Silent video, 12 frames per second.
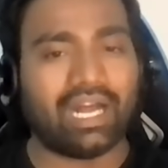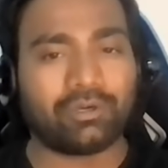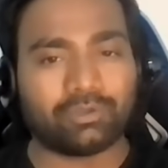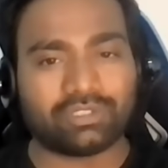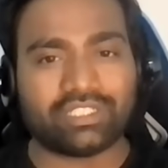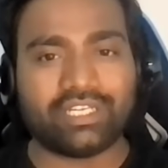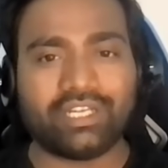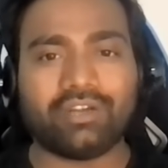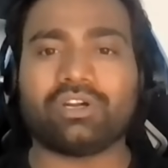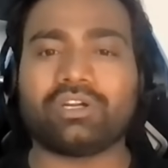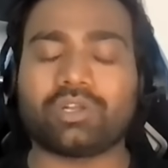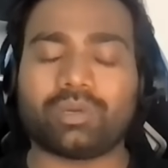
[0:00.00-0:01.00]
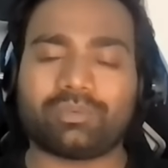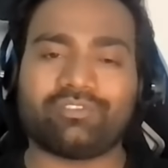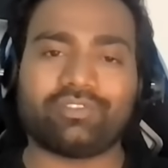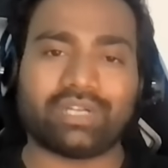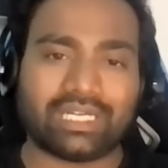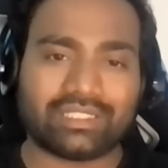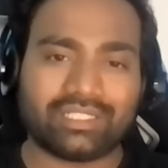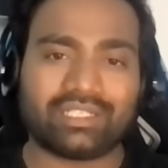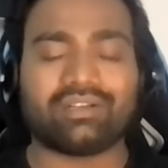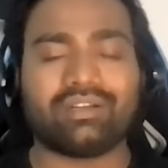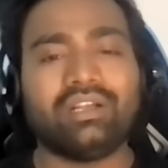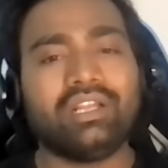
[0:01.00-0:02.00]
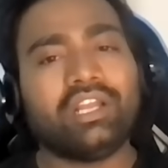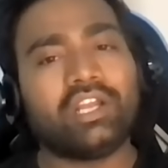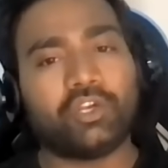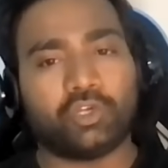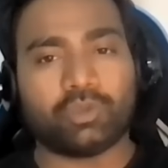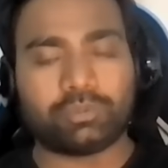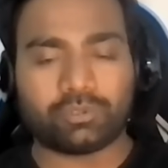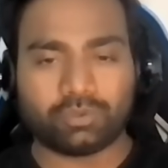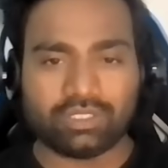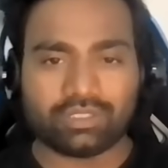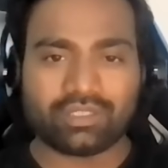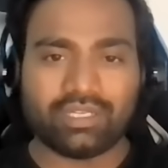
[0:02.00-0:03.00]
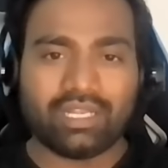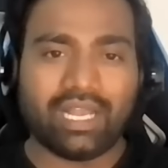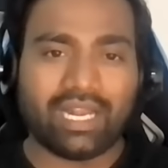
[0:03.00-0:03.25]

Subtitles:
Argo CD on top of other GitOps tools,